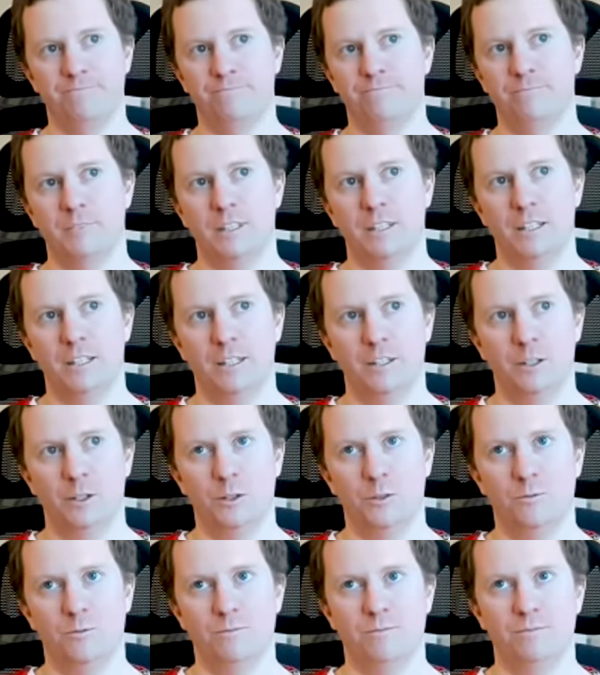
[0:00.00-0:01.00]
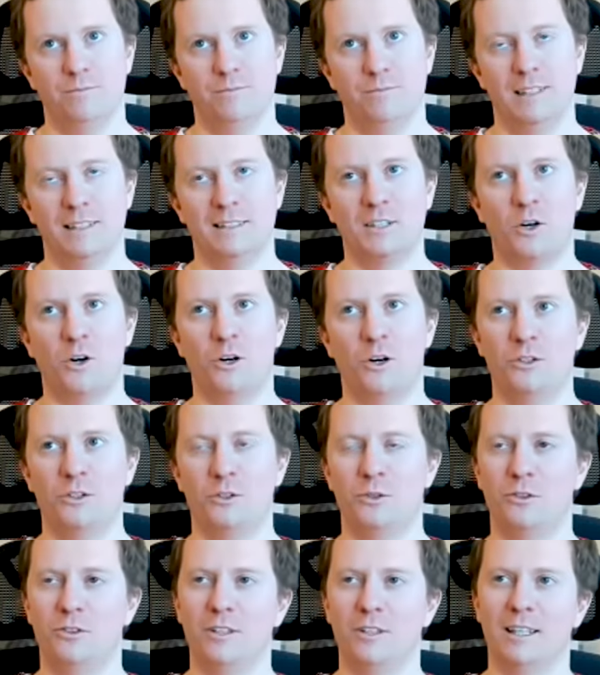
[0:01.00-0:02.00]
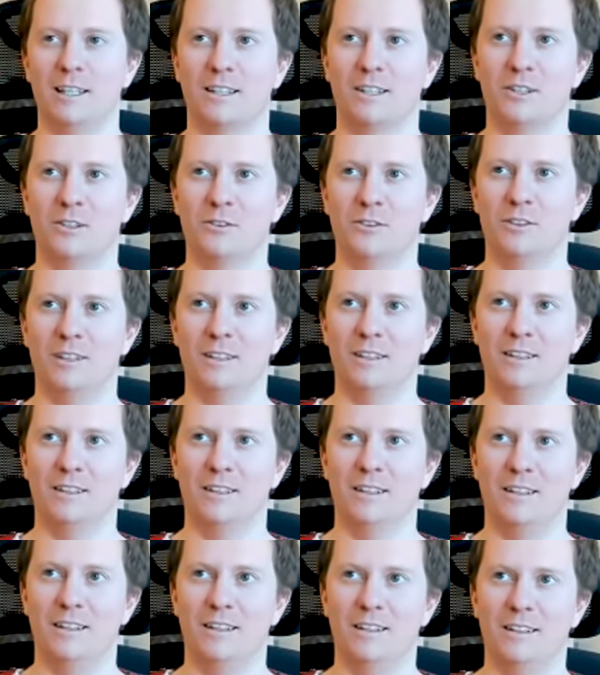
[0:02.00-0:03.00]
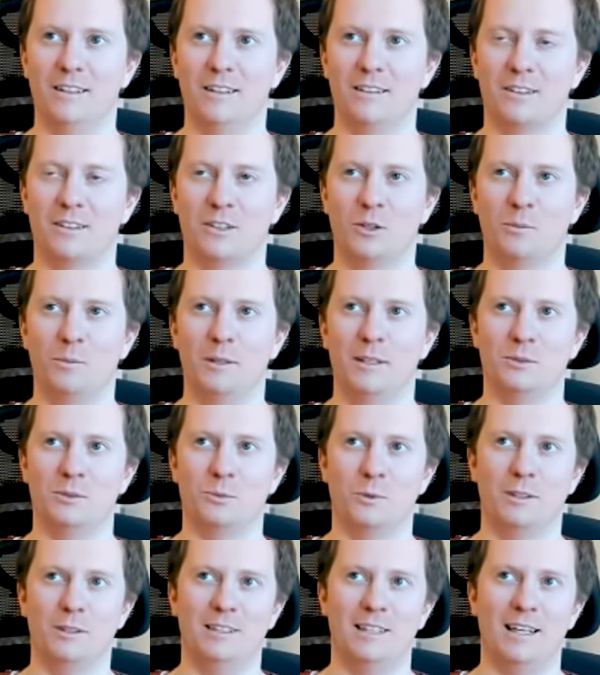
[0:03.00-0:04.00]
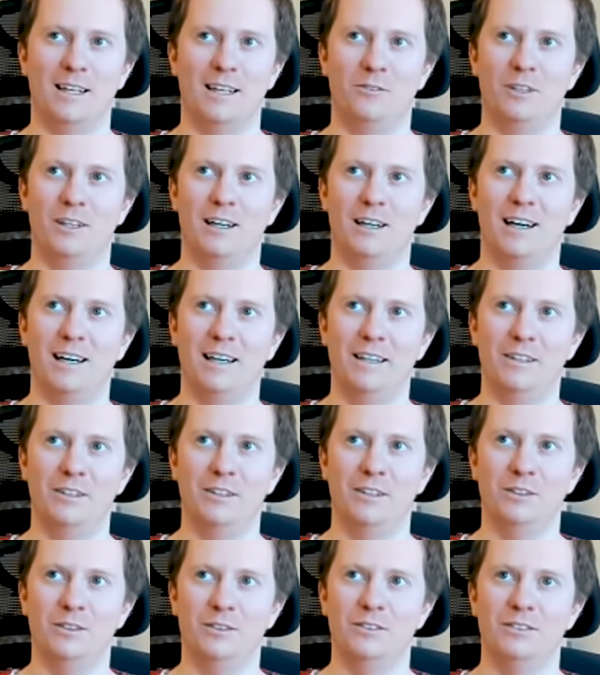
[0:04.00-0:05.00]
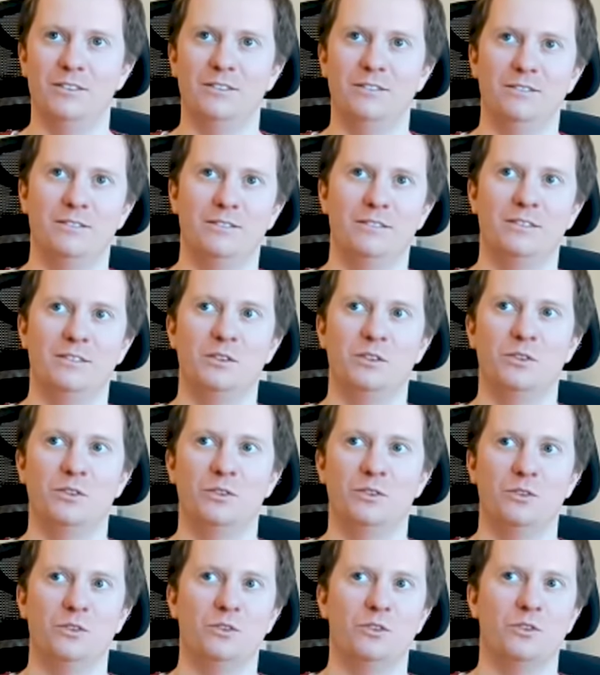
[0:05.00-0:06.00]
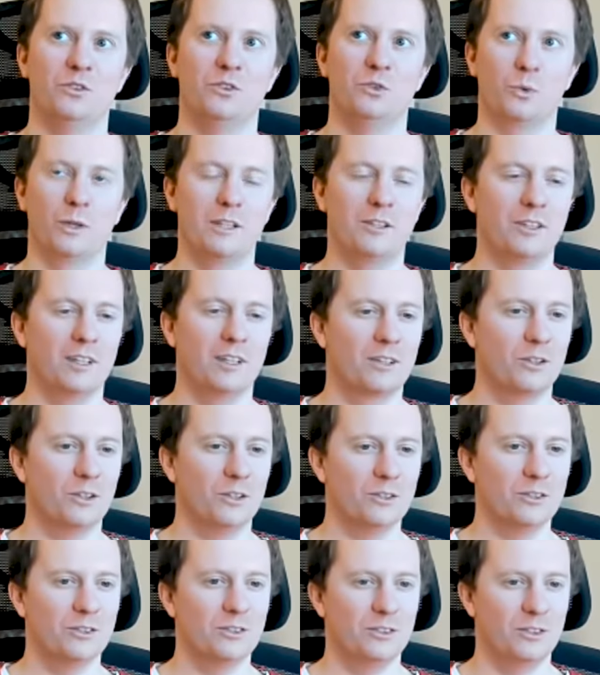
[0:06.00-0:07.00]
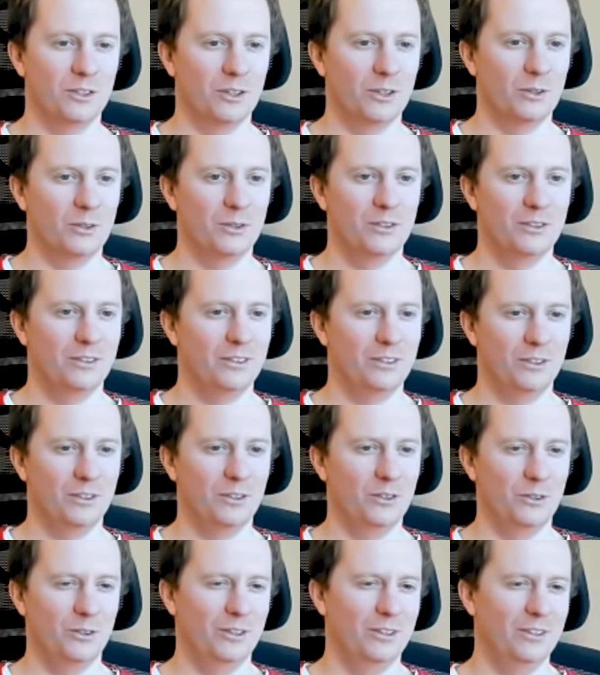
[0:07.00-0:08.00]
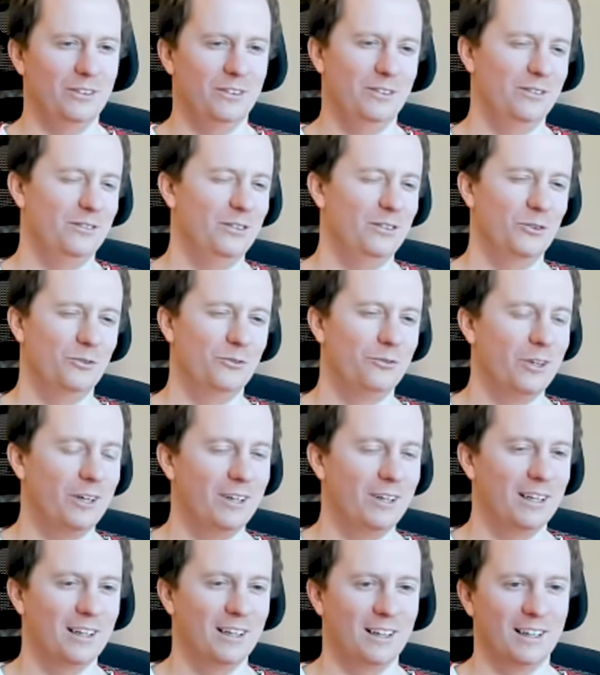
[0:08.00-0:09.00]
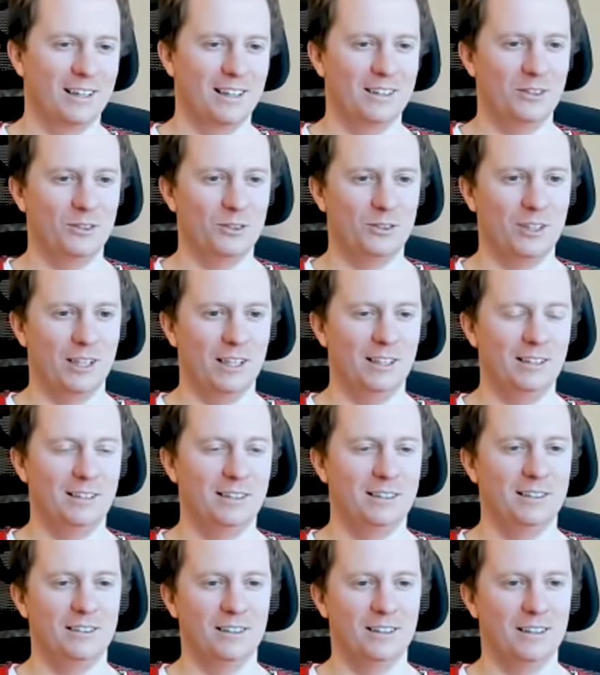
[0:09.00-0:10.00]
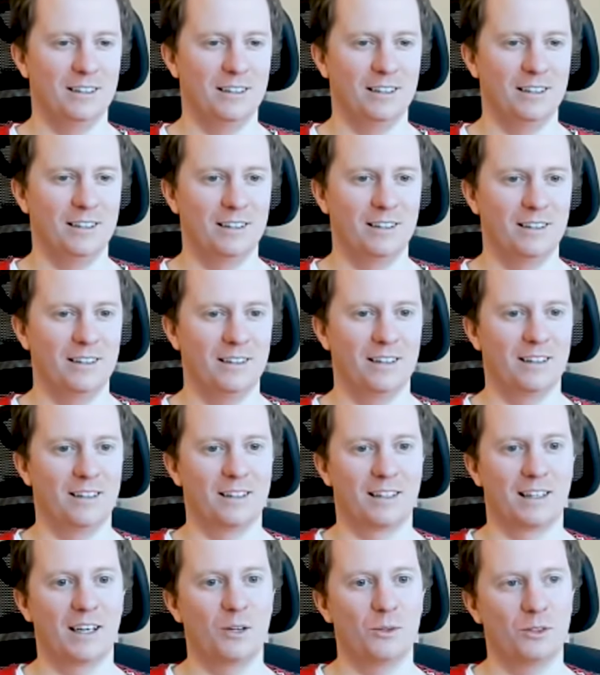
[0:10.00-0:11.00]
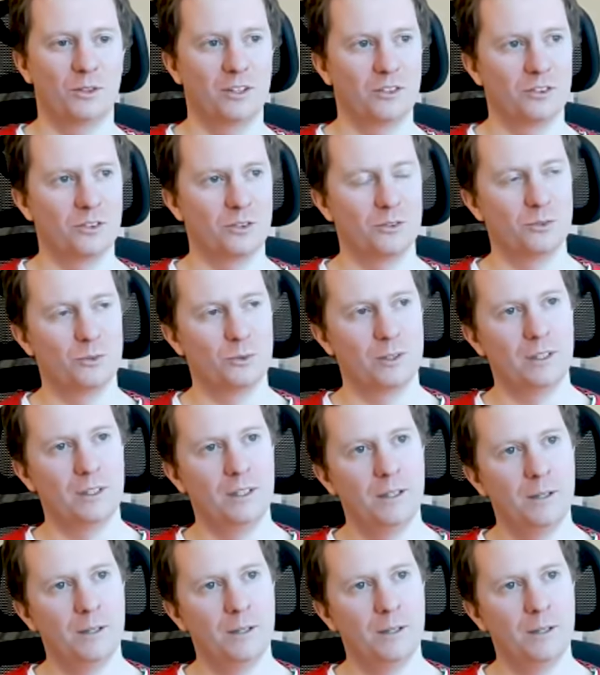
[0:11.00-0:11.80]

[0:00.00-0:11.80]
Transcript: um, it's hard to think of uh, uh, companies which have a higher switching cost you know you're you're very unlikely to change uh, an accounting software